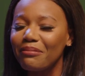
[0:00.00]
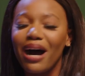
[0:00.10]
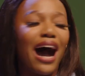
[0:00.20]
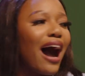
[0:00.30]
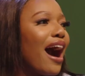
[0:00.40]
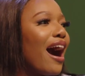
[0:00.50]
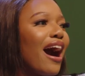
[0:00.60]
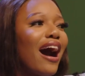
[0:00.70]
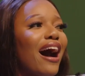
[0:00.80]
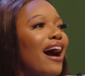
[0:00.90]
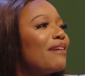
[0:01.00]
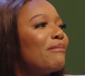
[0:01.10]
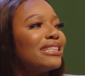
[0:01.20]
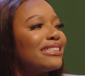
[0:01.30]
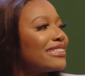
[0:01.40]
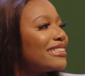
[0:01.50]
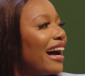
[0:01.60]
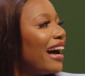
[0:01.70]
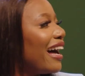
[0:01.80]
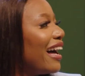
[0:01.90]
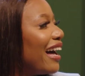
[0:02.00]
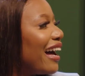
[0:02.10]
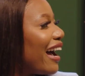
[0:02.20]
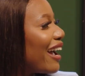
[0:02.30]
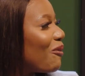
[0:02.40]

My sister, I